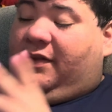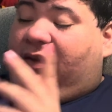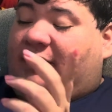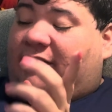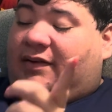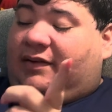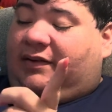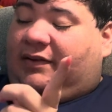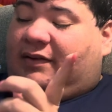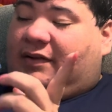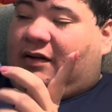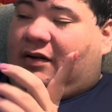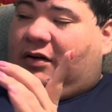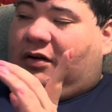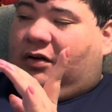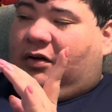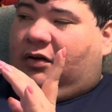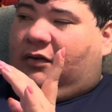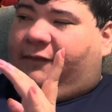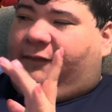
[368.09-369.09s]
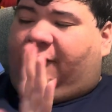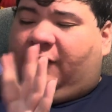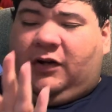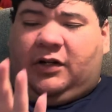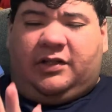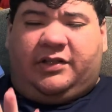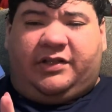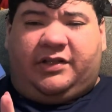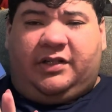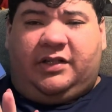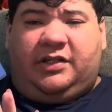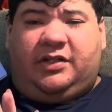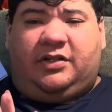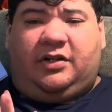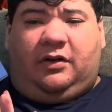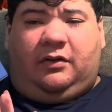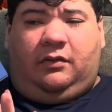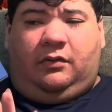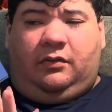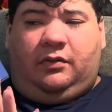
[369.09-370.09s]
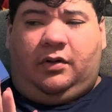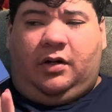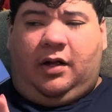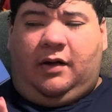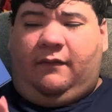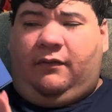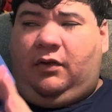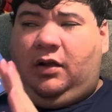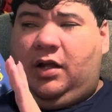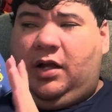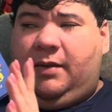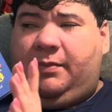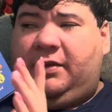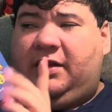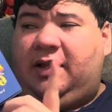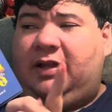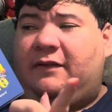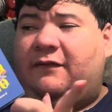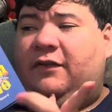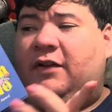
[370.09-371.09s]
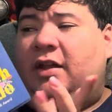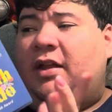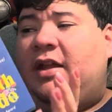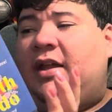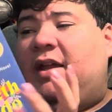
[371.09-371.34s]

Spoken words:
This is her first adult novel, I believe.